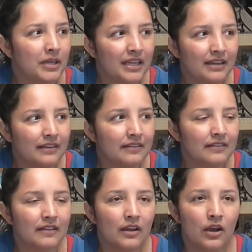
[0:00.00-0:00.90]
peace,
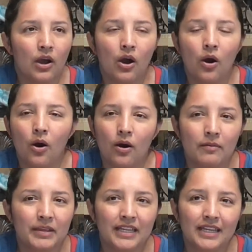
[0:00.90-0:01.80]

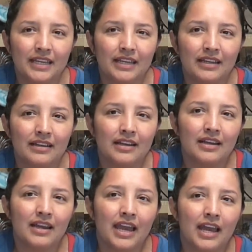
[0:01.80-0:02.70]
harmony,
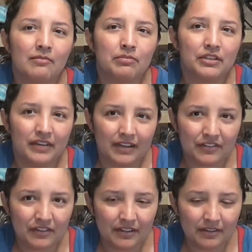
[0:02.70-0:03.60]
and
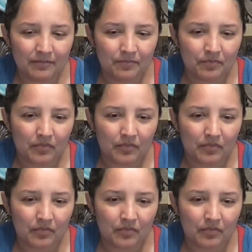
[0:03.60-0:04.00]
protection.